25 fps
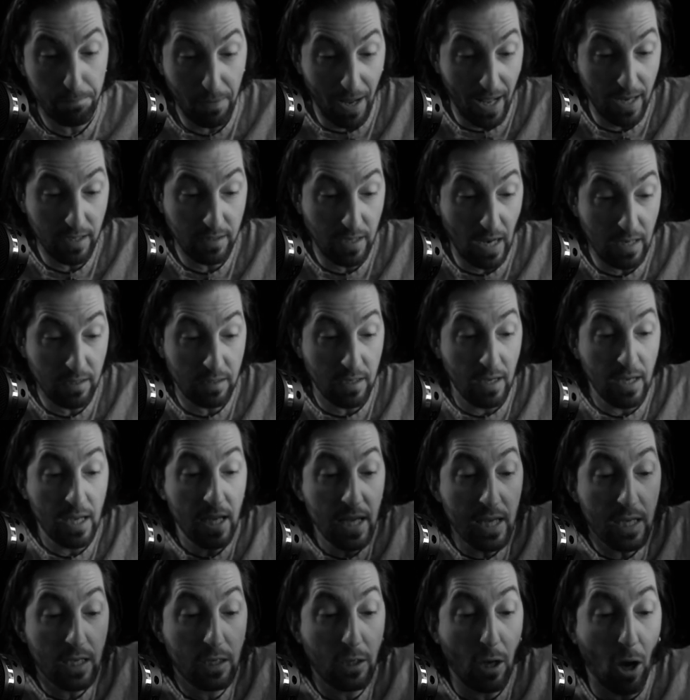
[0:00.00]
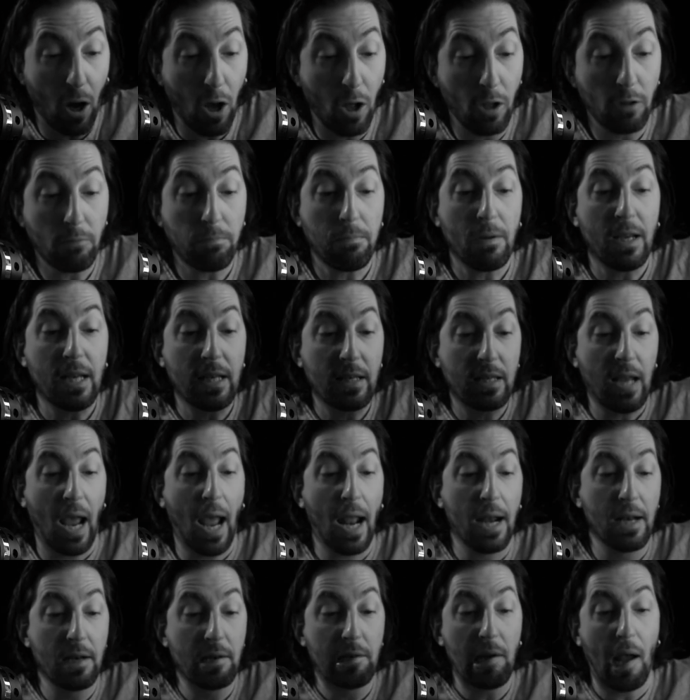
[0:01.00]
Blazes, he called me
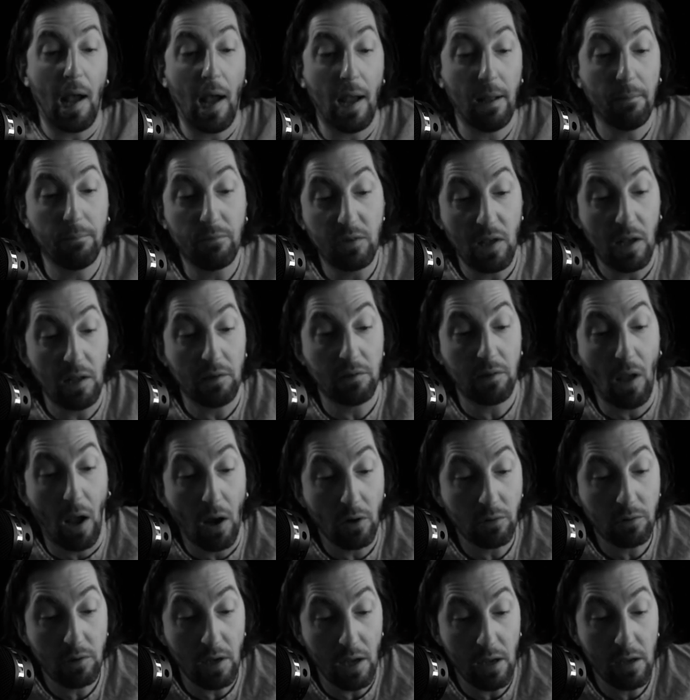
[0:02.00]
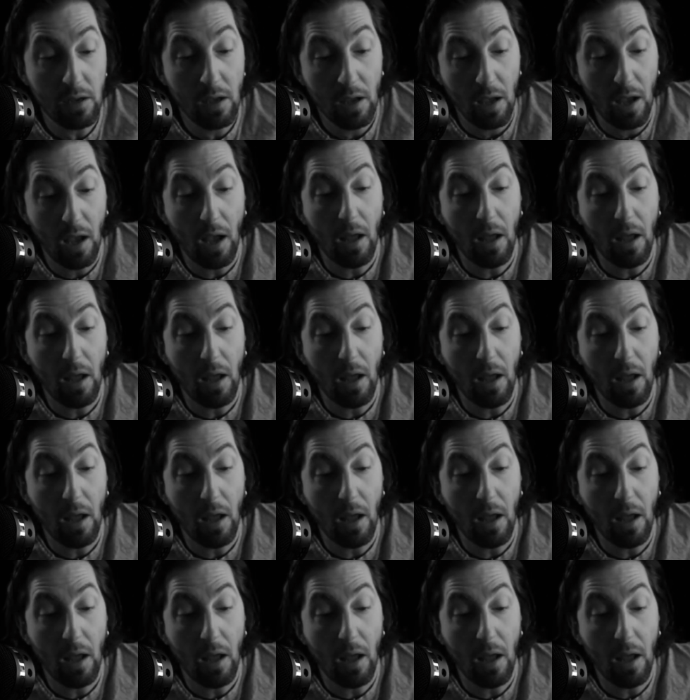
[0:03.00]
10 times a donkey